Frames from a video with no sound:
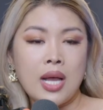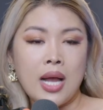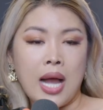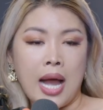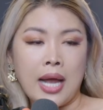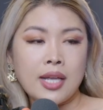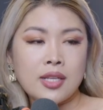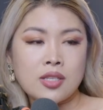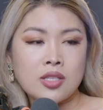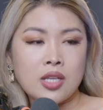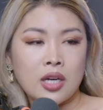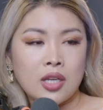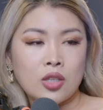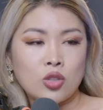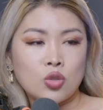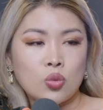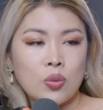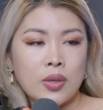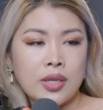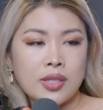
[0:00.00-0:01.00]
Arkansas in
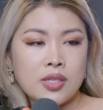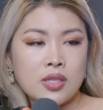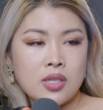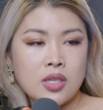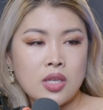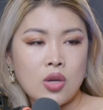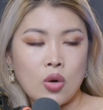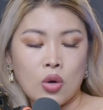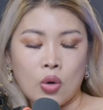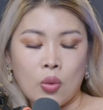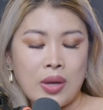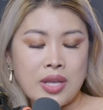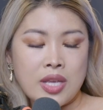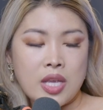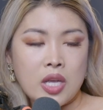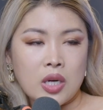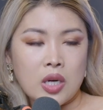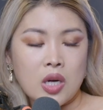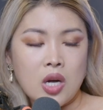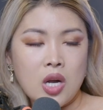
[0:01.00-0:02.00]
2 weeks or 1
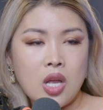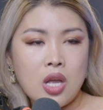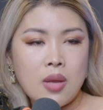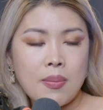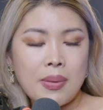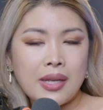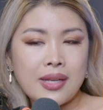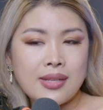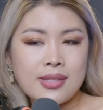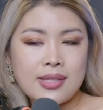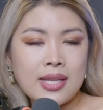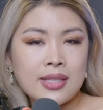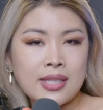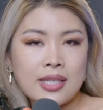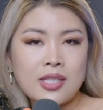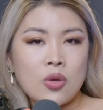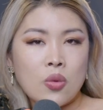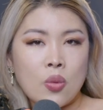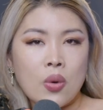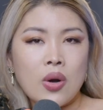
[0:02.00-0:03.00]
year. Because it
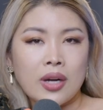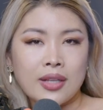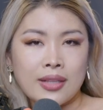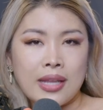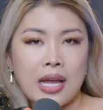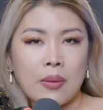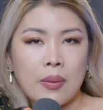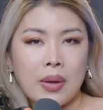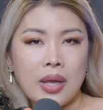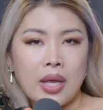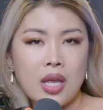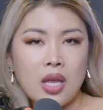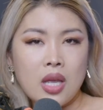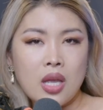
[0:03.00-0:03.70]
doesn't work that way.